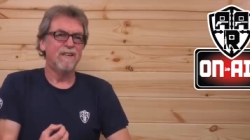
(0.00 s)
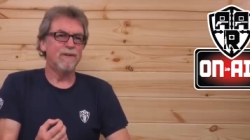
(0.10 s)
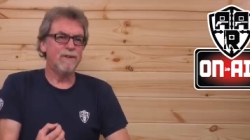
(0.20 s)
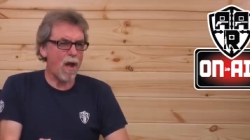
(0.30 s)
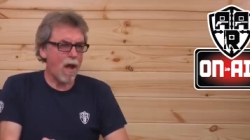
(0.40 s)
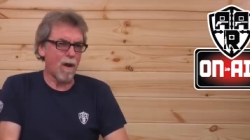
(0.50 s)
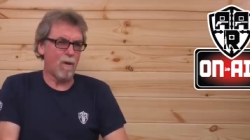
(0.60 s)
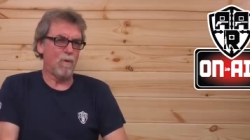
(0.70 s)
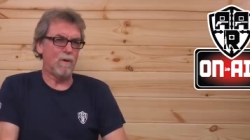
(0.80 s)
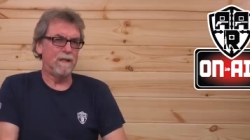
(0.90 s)

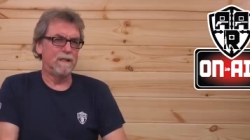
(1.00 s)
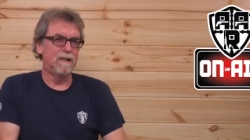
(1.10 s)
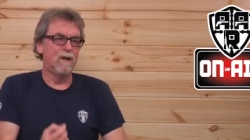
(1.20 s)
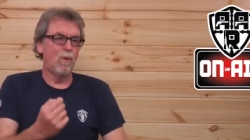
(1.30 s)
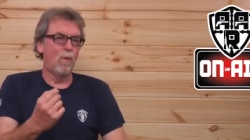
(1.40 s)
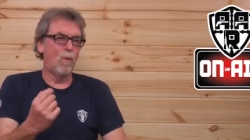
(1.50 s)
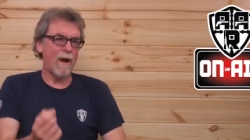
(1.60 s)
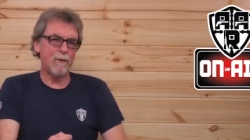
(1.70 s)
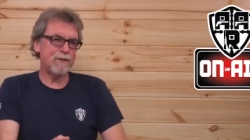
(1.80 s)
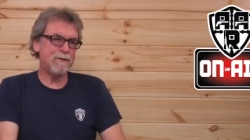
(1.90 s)
No.
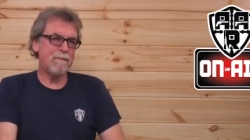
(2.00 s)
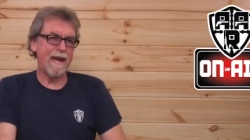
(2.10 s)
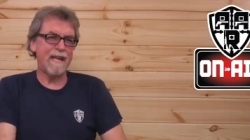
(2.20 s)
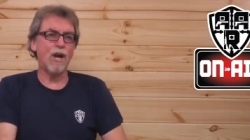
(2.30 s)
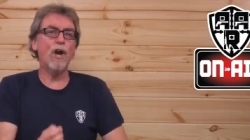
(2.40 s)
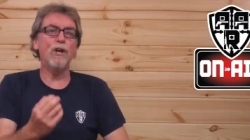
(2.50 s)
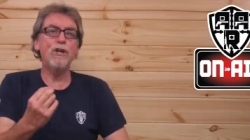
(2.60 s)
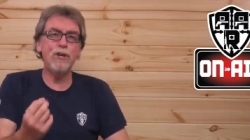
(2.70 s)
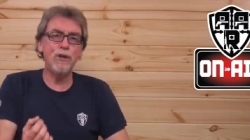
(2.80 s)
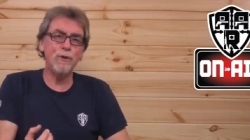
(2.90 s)
Why would you make
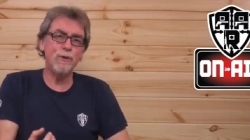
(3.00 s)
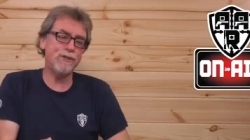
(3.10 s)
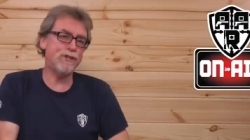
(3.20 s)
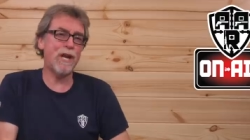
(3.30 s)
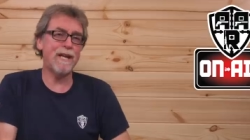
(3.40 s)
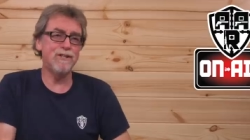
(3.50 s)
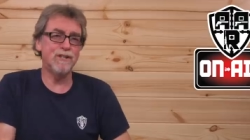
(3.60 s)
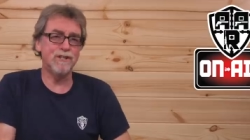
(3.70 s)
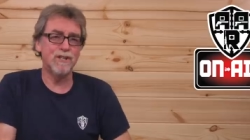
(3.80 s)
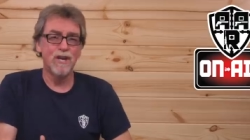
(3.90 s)
huge
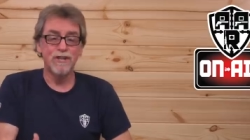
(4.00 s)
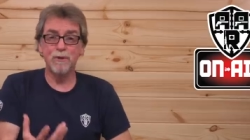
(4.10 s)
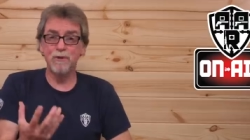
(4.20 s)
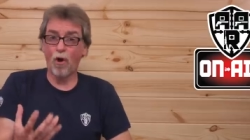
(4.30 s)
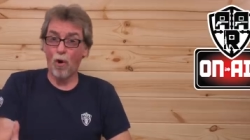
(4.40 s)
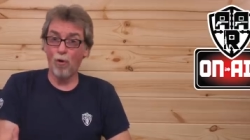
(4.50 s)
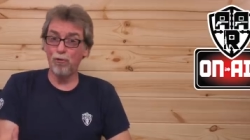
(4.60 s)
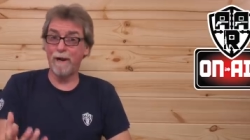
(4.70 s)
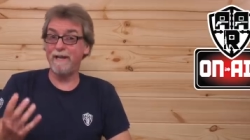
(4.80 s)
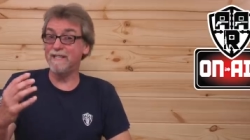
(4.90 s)
changes to an
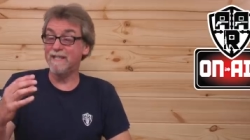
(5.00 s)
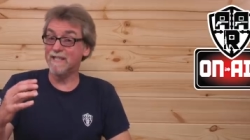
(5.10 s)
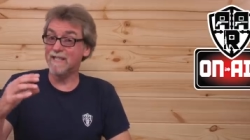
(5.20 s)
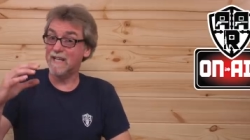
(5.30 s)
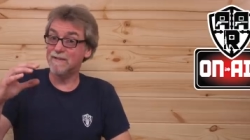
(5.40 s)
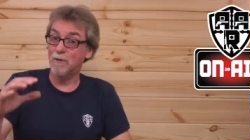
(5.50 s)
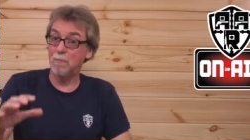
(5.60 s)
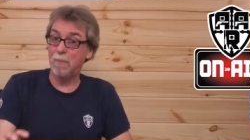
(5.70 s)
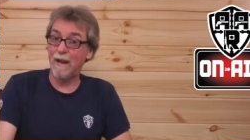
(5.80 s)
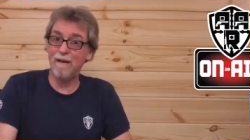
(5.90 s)
already successful
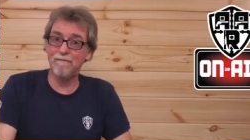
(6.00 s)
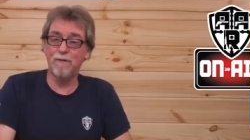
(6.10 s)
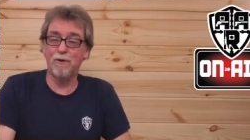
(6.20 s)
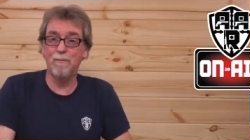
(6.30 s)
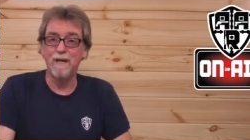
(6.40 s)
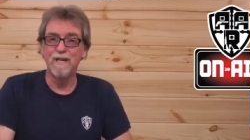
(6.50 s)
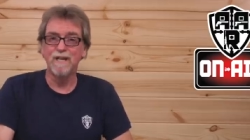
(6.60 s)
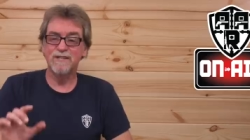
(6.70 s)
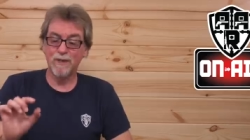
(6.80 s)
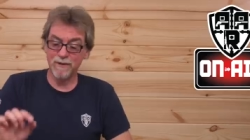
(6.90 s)
platform?
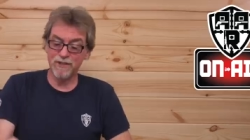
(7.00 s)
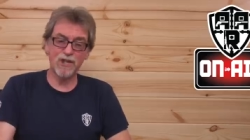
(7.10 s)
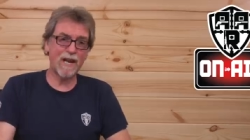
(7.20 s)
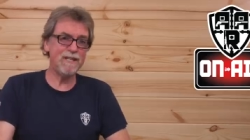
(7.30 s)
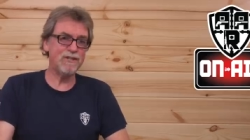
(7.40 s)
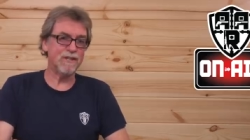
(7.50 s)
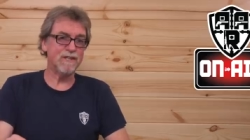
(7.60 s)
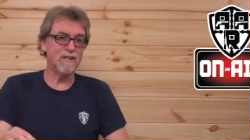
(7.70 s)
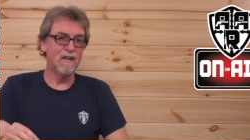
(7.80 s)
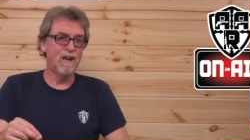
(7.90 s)
So the
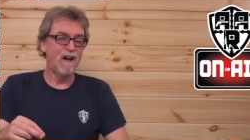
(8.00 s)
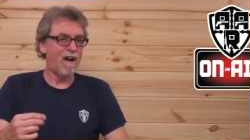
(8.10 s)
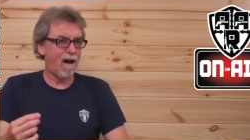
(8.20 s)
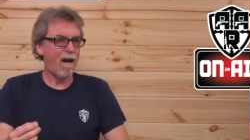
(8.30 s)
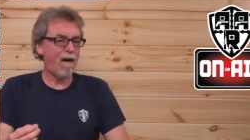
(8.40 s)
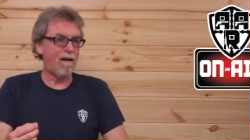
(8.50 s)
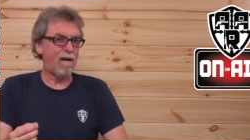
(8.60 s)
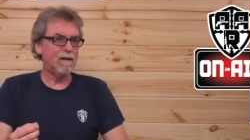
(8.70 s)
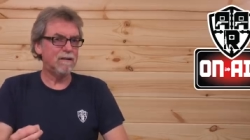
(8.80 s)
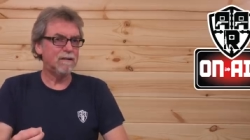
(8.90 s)
changes
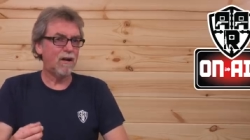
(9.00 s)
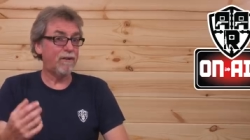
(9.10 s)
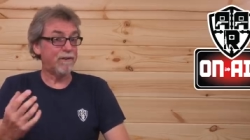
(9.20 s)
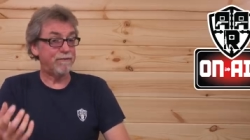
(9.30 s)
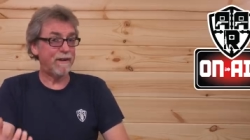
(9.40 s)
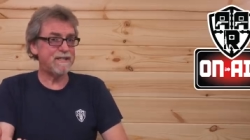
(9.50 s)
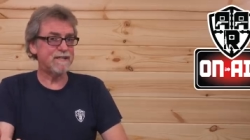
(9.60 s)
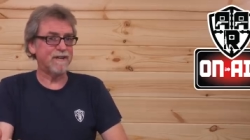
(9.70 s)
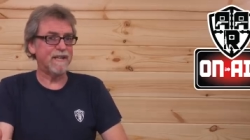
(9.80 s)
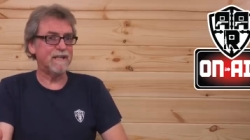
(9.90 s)
are, on the face
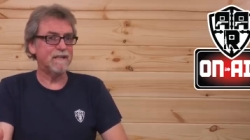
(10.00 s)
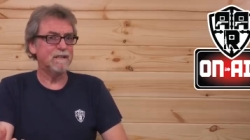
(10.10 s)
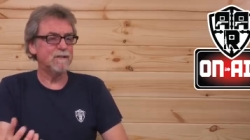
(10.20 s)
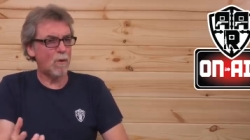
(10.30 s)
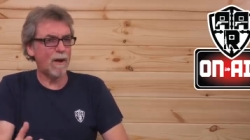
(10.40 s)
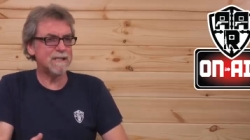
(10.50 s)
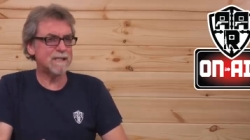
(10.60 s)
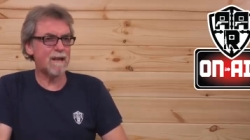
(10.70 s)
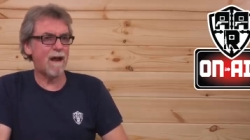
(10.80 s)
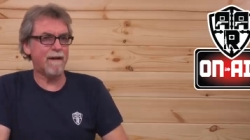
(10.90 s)
of it, quite
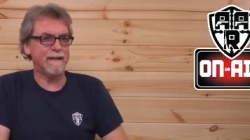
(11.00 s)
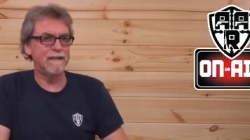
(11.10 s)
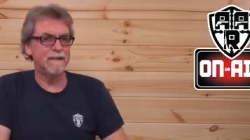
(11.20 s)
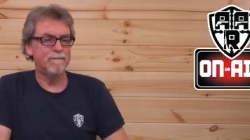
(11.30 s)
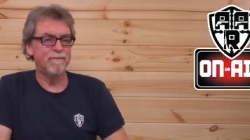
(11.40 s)
slight.